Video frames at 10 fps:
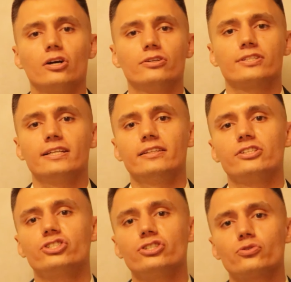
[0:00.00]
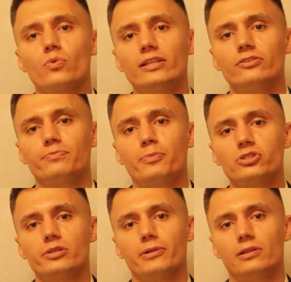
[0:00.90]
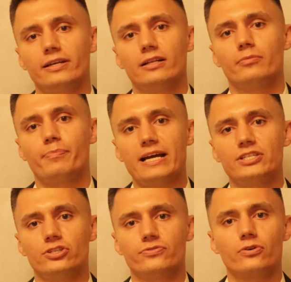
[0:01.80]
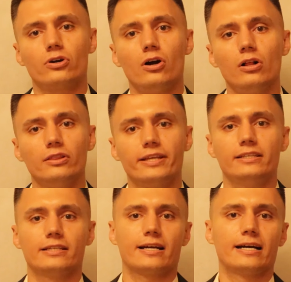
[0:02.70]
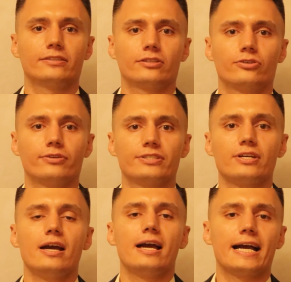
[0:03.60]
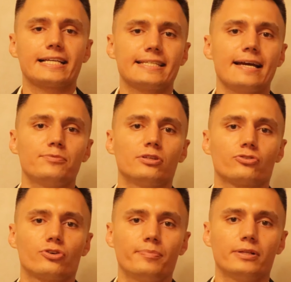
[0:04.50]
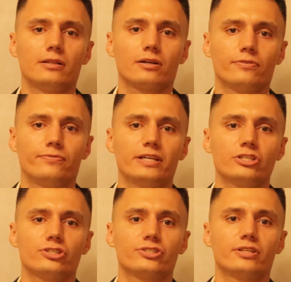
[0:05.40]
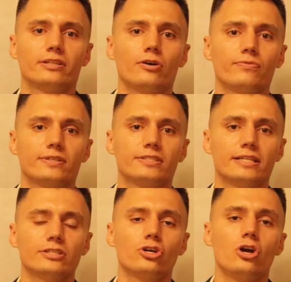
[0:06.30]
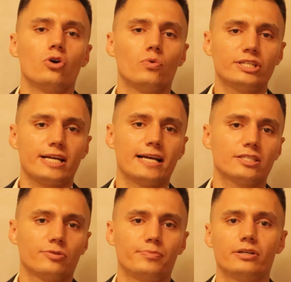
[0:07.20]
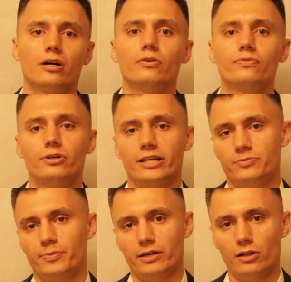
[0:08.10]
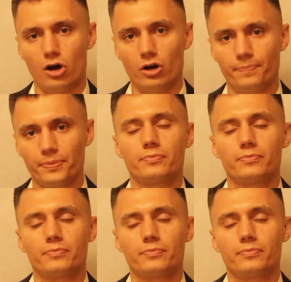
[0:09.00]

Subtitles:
Consent is just one of possible legal bases for all data categories, except on criminal convictions and offenses, which has to be authorized by law.